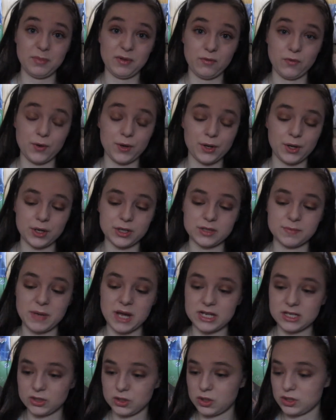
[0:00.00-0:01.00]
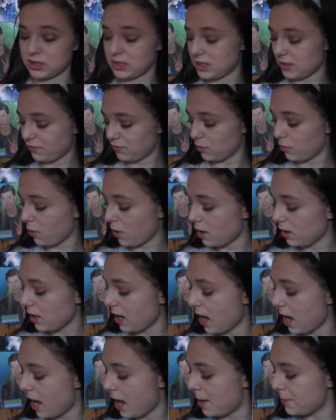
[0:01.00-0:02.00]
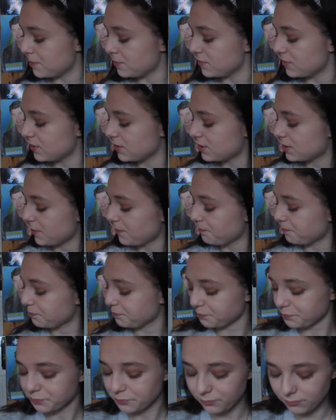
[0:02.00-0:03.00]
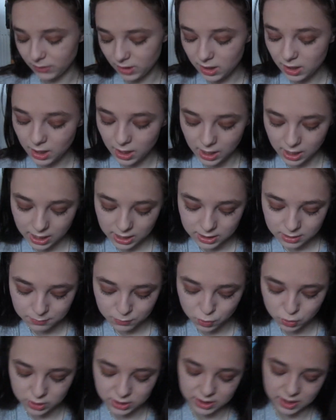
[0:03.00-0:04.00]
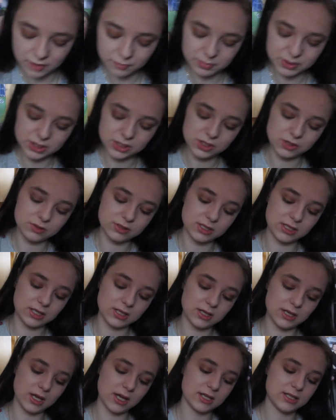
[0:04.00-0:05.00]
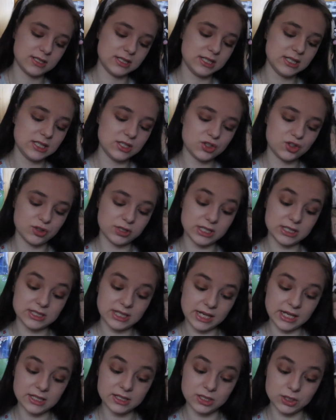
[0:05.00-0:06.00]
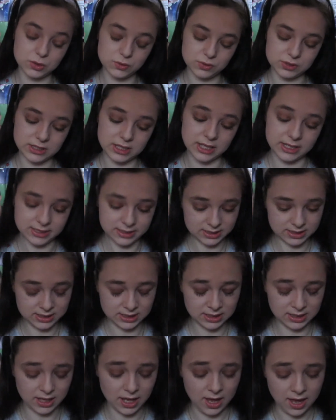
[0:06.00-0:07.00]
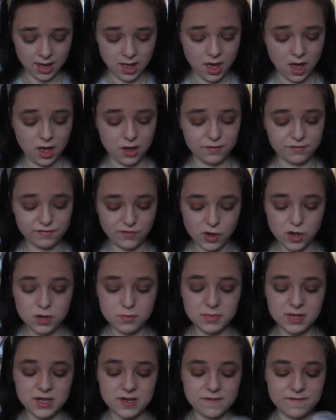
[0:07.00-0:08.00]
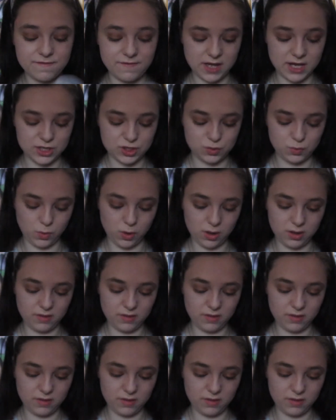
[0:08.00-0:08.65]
before I go to bed I'll use a different one. And in the morning I've been using a tea tree daily use cleansing foaming face